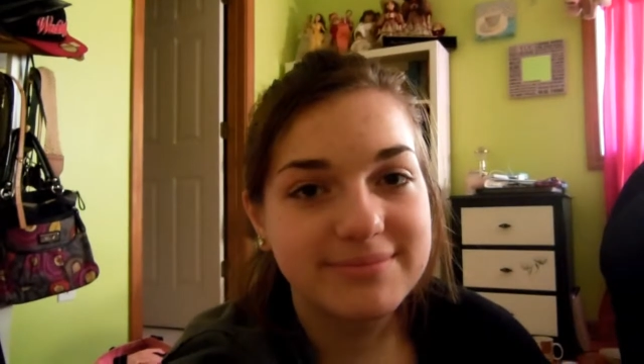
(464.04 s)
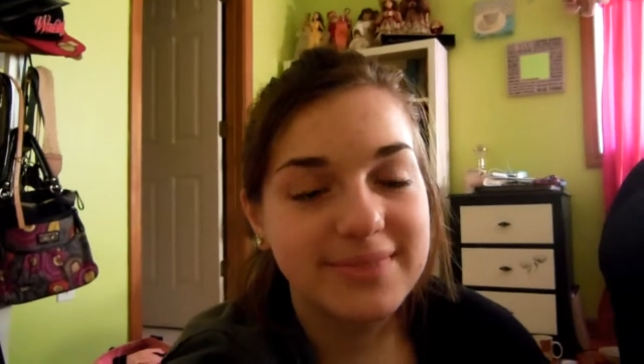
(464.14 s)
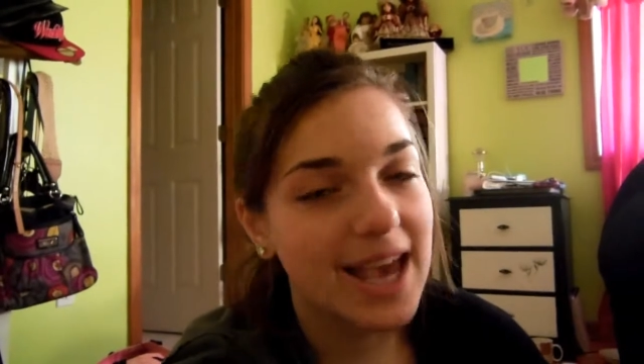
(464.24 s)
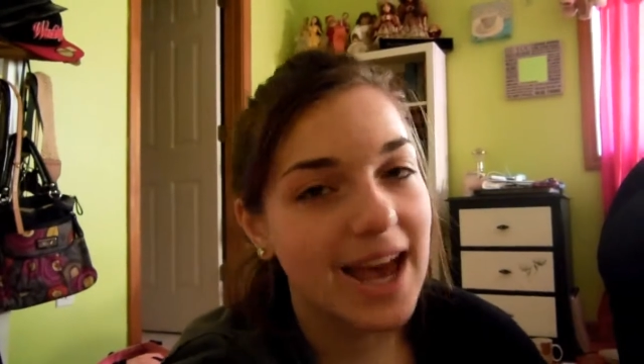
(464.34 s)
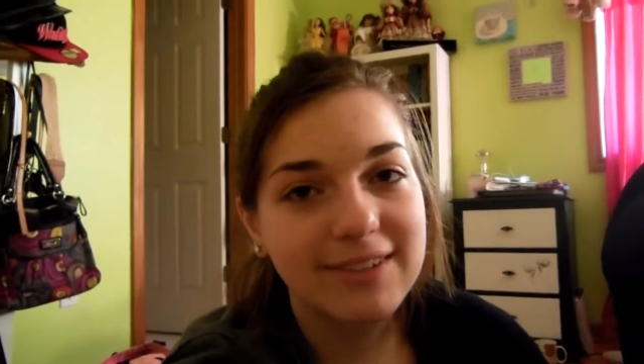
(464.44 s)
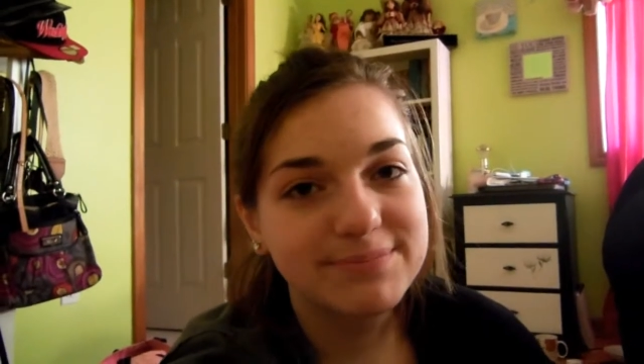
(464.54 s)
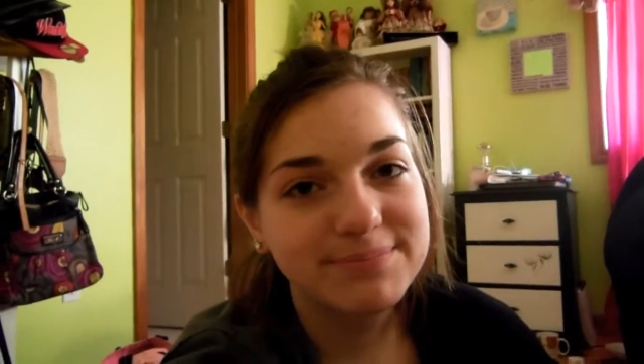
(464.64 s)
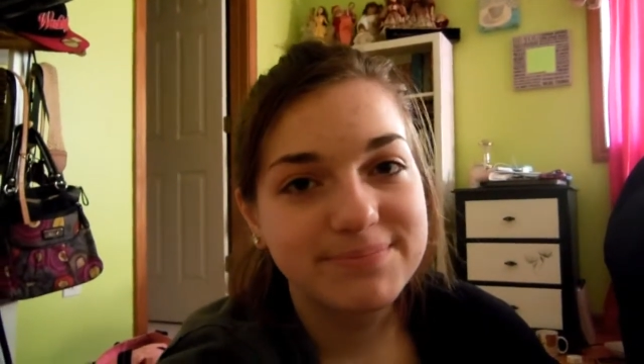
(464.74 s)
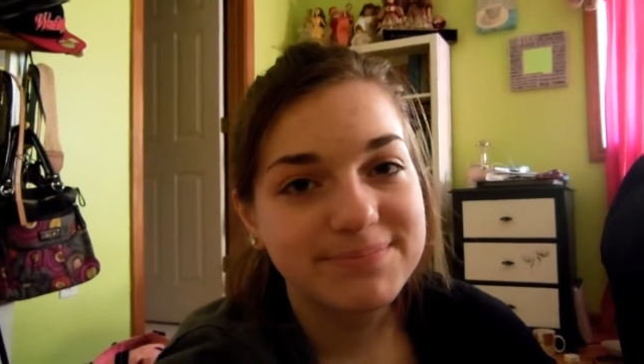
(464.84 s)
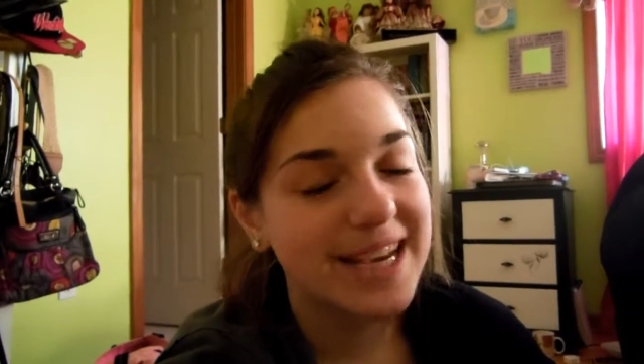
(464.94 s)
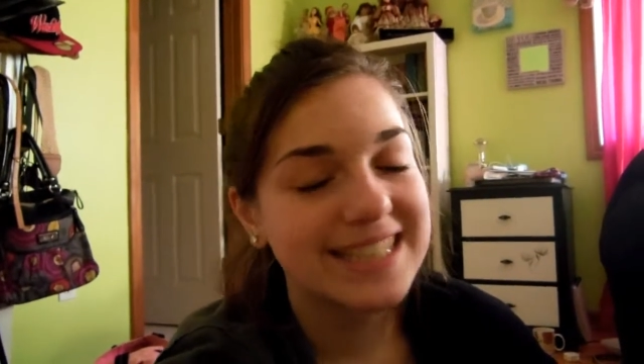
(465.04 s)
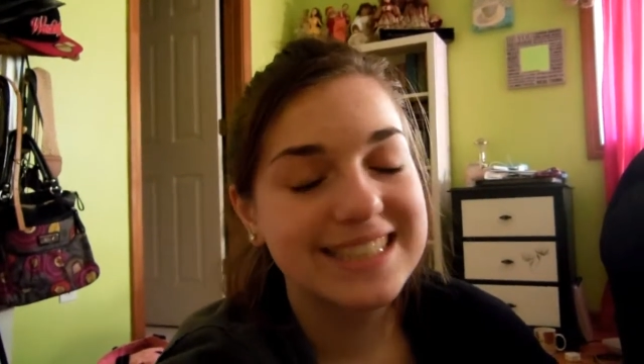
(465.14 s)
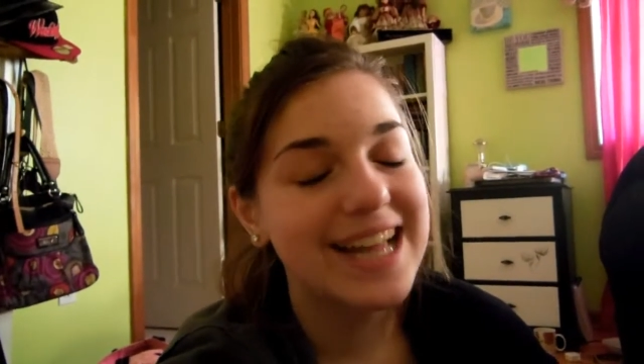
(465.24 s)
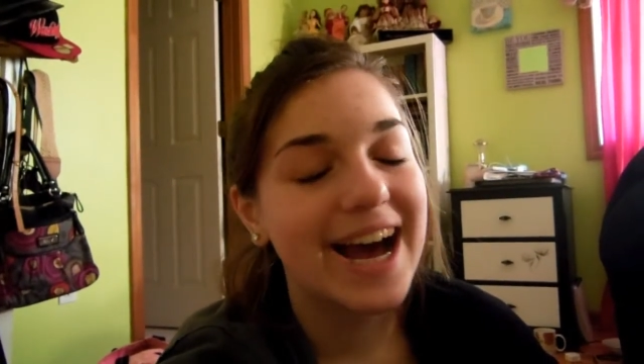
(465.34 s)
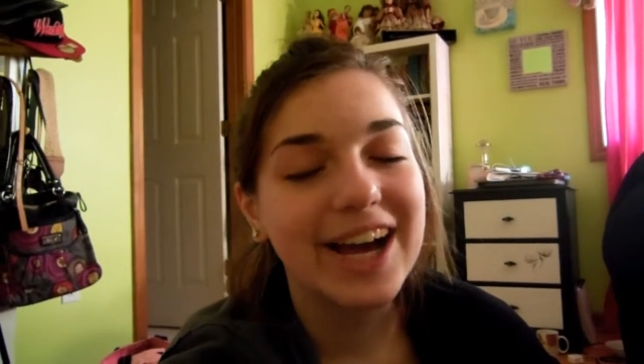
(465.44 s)
No. Yeah. it's
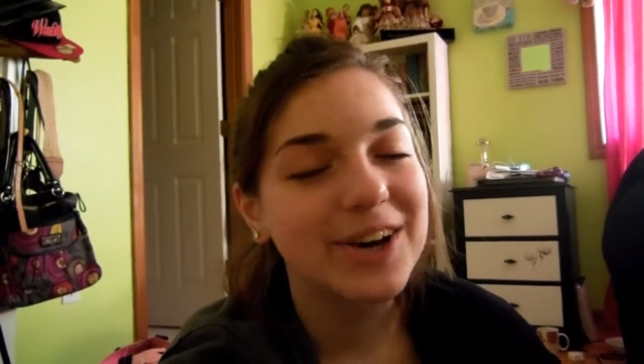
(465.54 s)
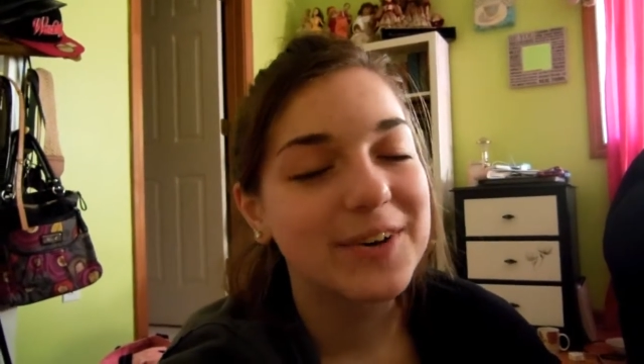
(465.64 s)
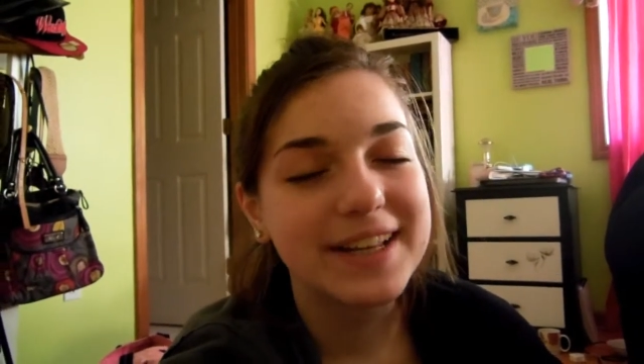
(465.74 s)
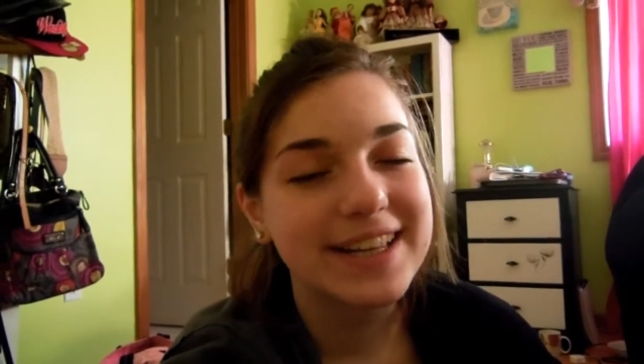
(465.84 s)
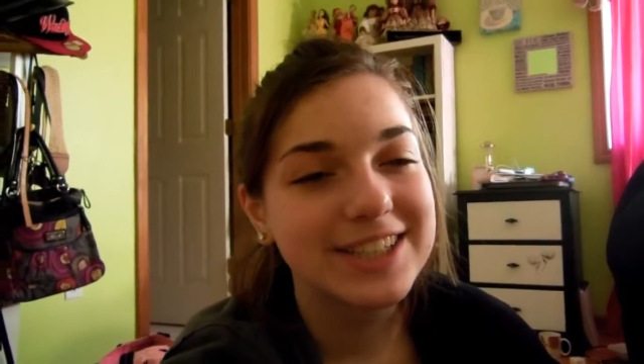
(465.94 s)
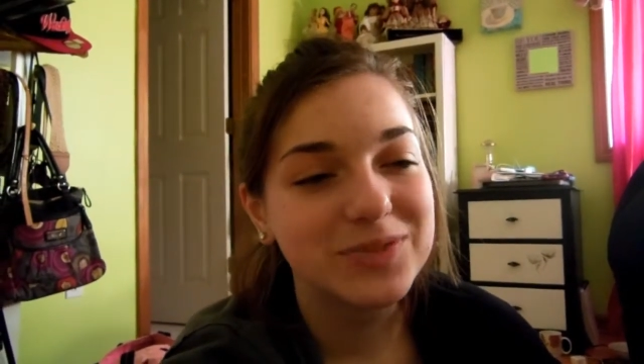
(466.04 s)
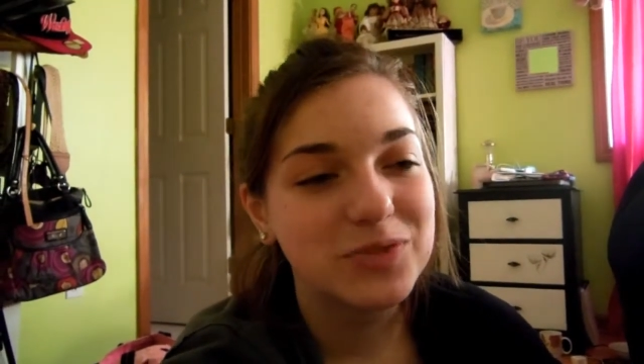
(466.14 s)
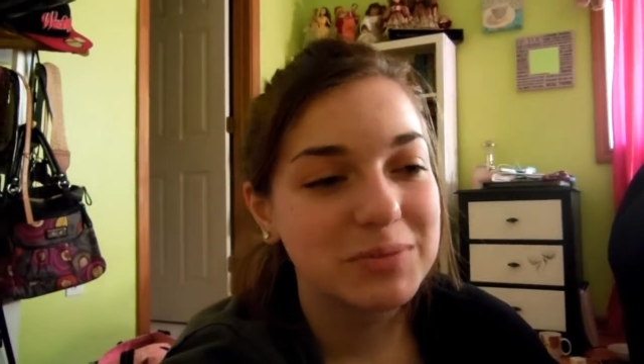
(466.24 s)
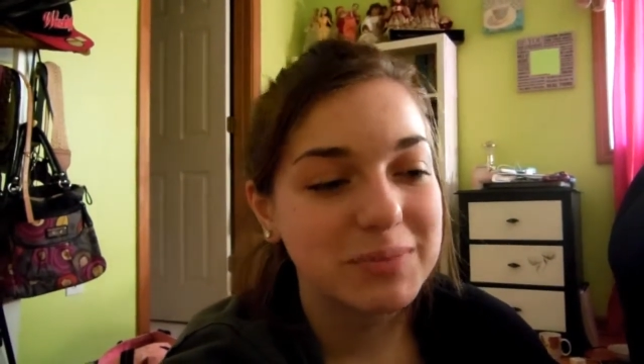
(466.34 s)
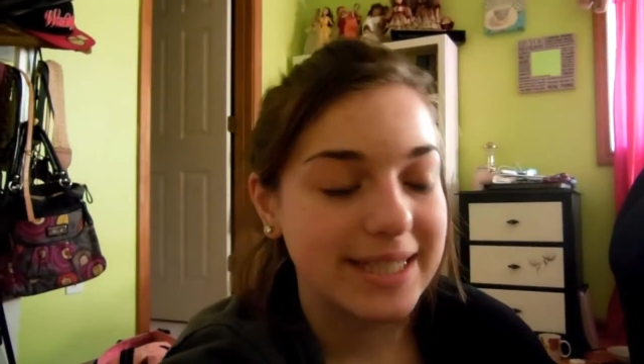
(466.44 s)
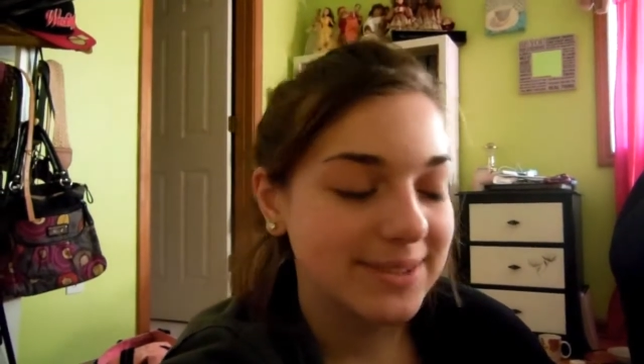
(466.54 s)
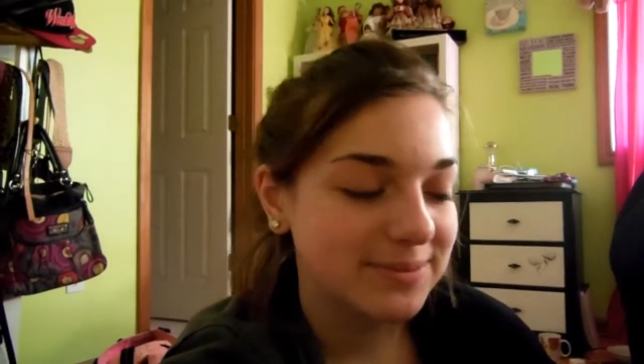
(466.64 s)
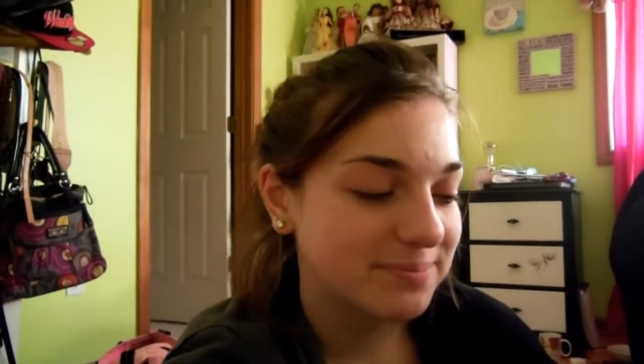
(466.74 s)
not going good for me.